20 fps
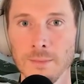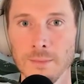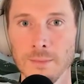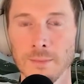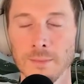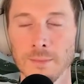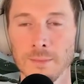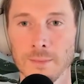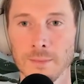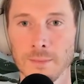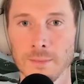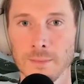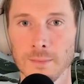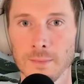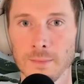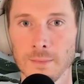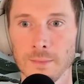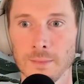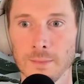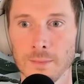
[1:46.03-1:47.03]

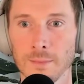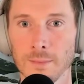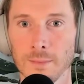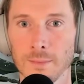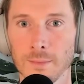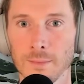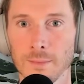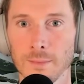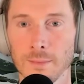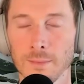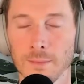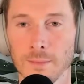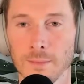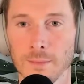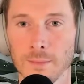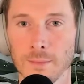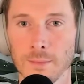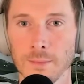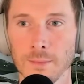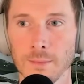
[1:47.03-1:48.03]

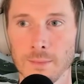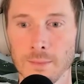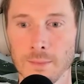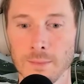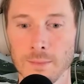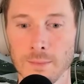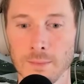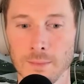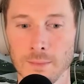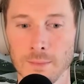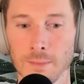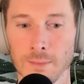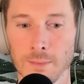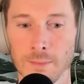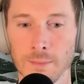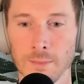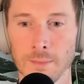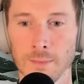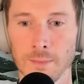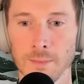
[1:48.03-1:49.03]

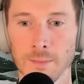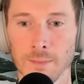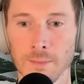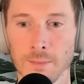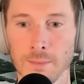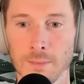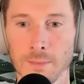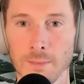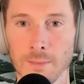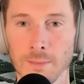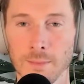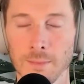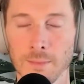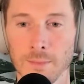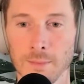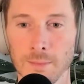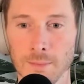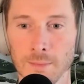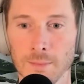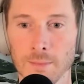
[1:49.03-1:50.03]

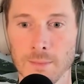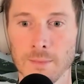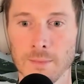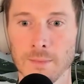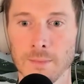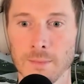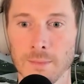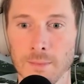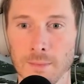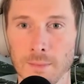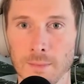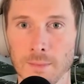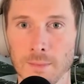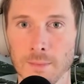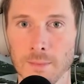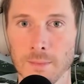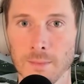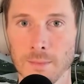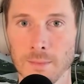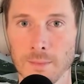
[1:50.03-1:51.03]

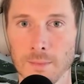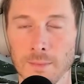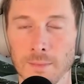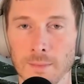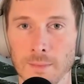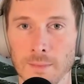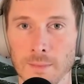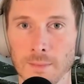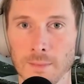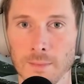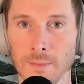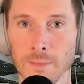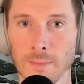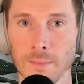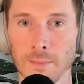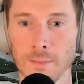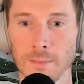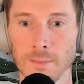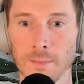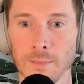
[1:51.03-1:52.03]

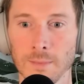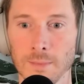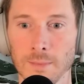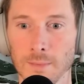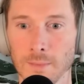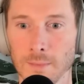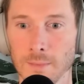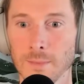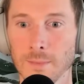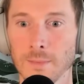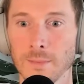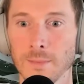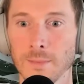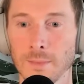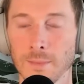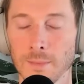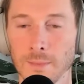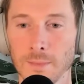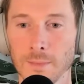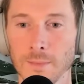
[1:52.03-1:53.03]

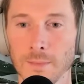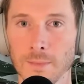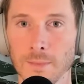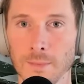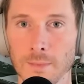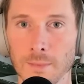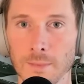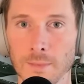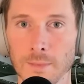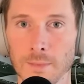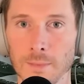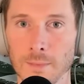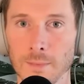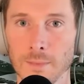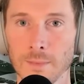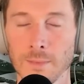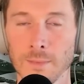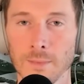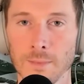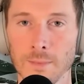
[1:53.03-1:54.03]
No words are spoken by the person on screen.